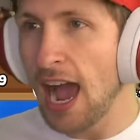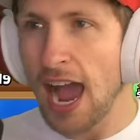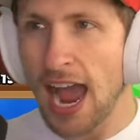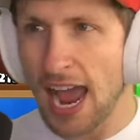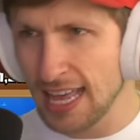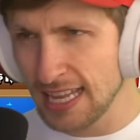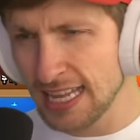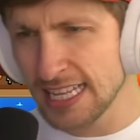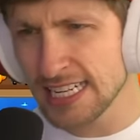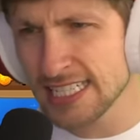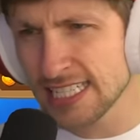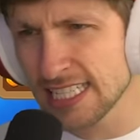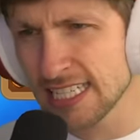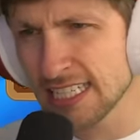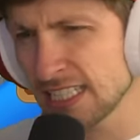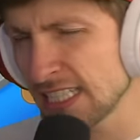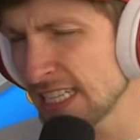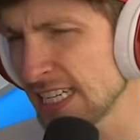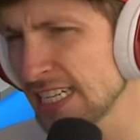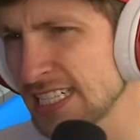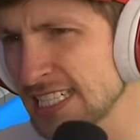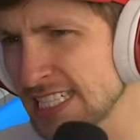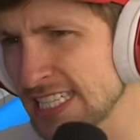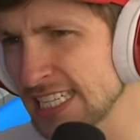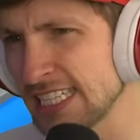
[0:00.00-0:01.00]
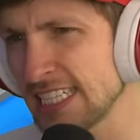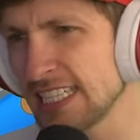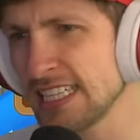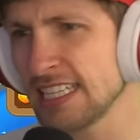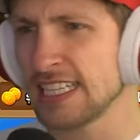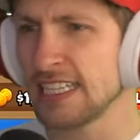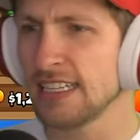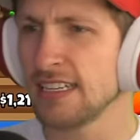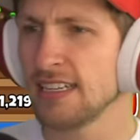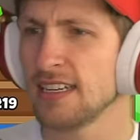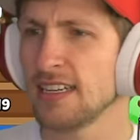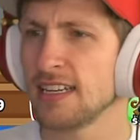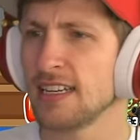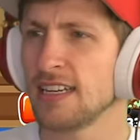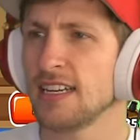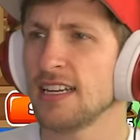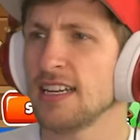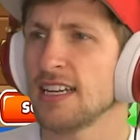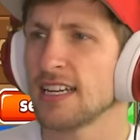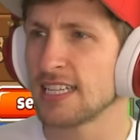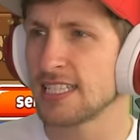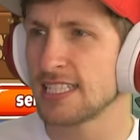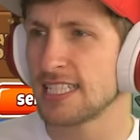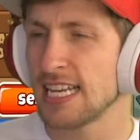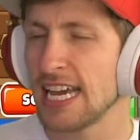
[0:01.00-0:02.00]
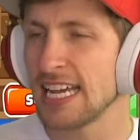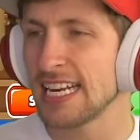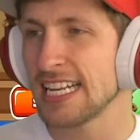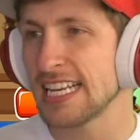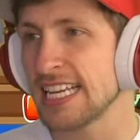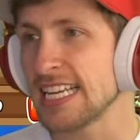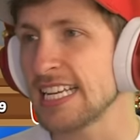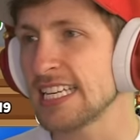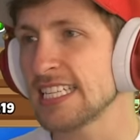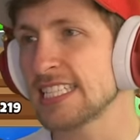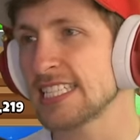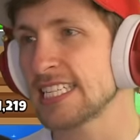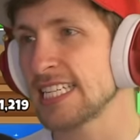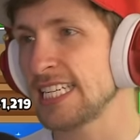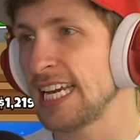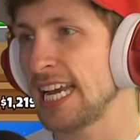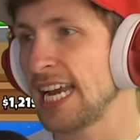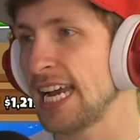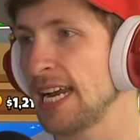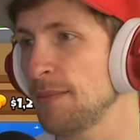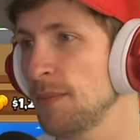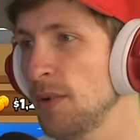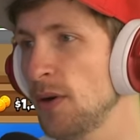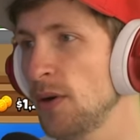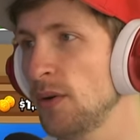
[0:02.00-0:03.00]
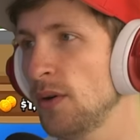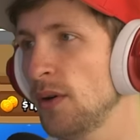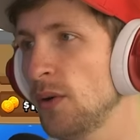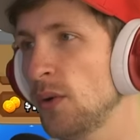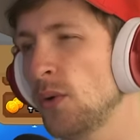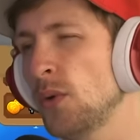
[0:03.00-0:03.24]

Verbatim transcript: I let's let's get a Zeely, because that is camo.